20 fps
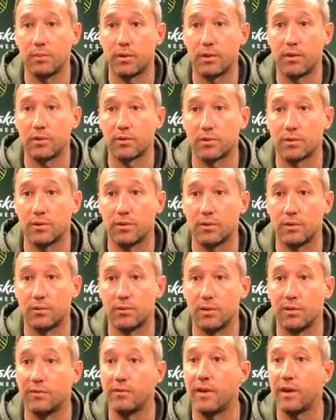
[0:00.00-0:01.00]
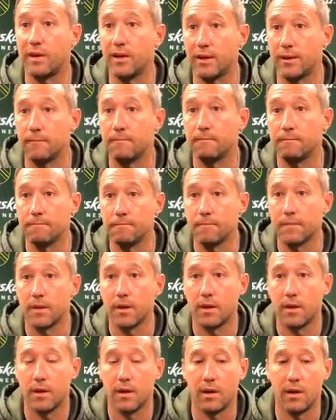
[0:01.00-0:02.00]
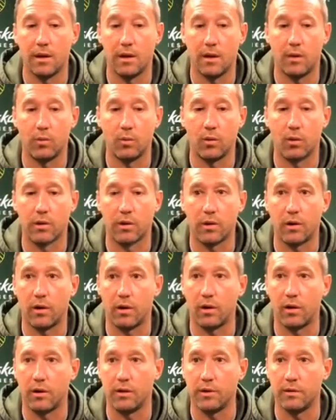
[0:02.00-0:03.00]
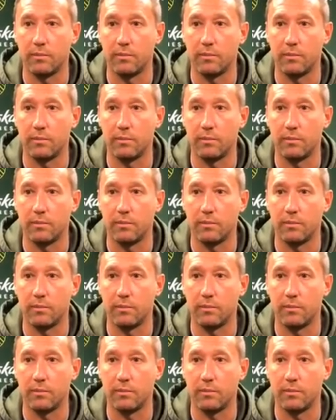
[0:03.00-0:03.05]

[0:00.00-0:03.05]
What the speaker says: but also defending and working hard